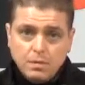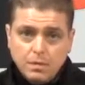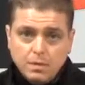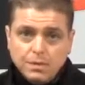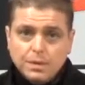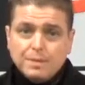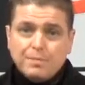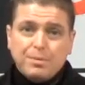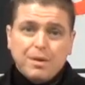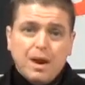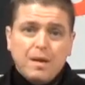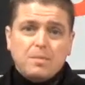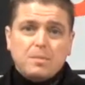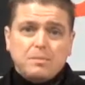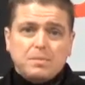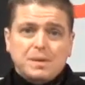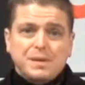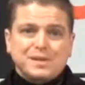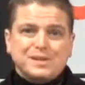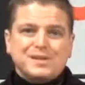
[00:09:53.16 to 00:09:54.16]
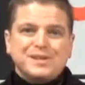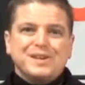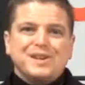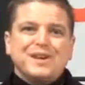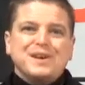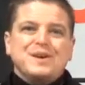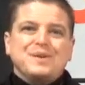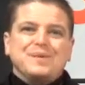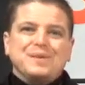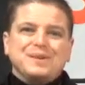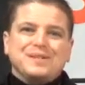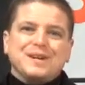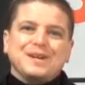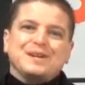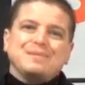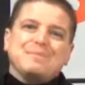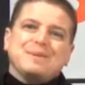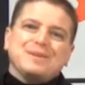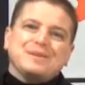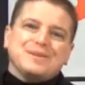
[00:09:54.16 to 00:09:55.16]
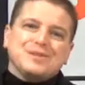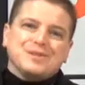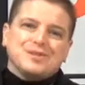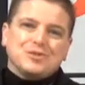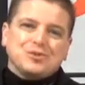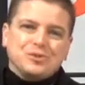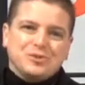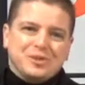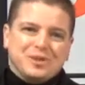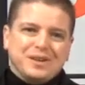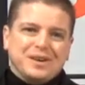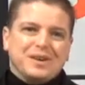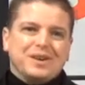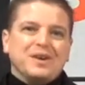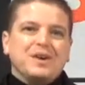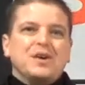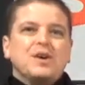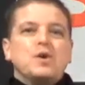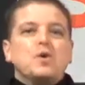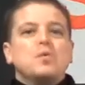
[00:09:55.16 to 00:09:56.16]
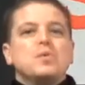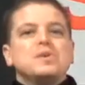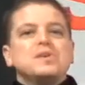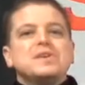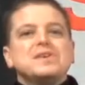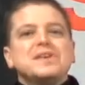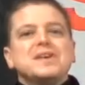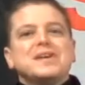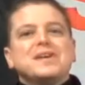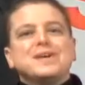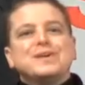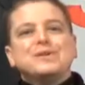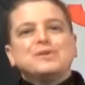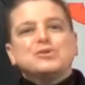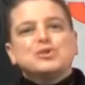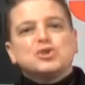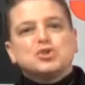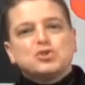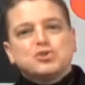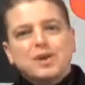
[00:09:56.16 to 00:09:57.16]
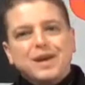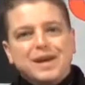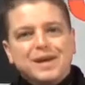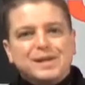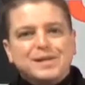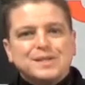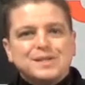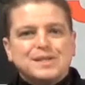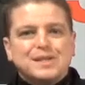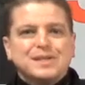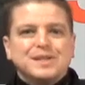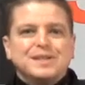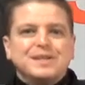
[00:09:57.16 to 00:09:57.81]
The problem is, we talked about this earlier, when you get under stress,